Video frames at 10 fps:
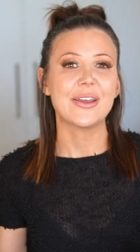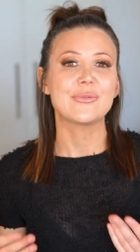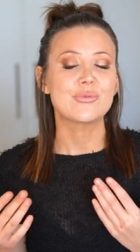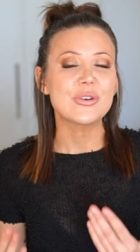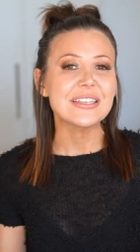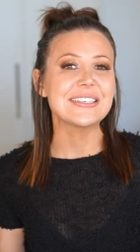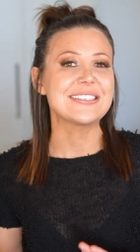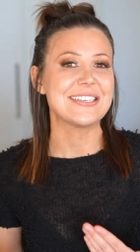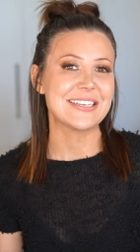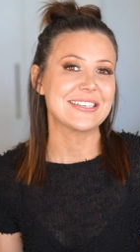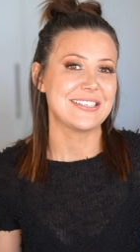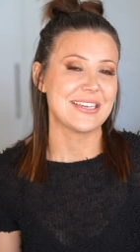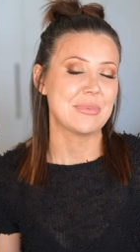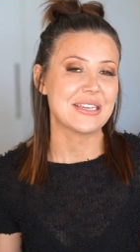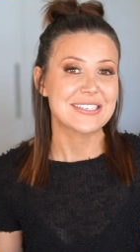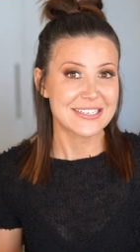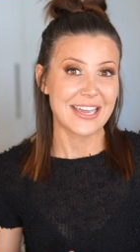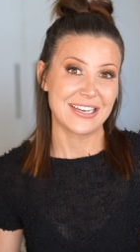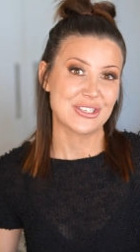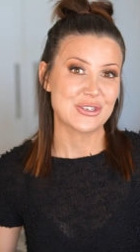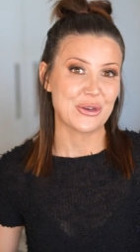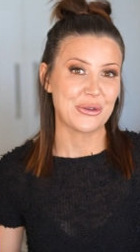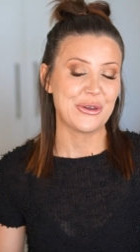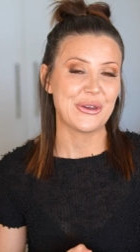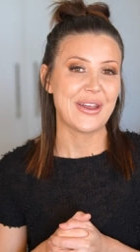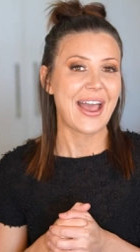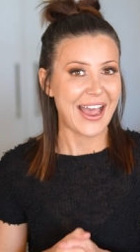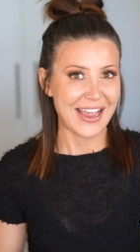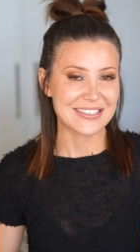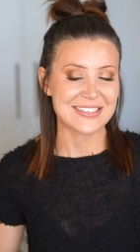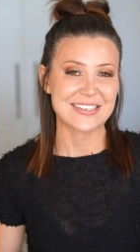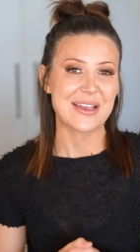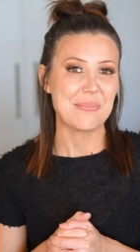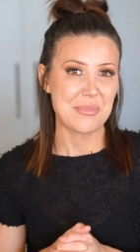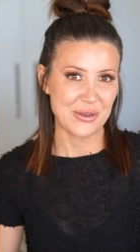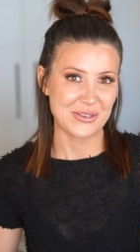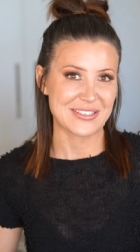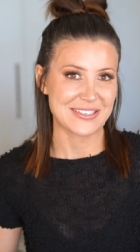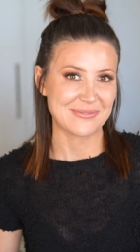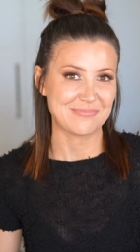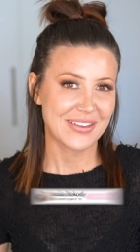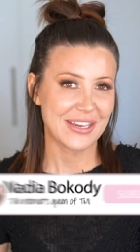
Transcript: and really digging deep into getting to know her as a person.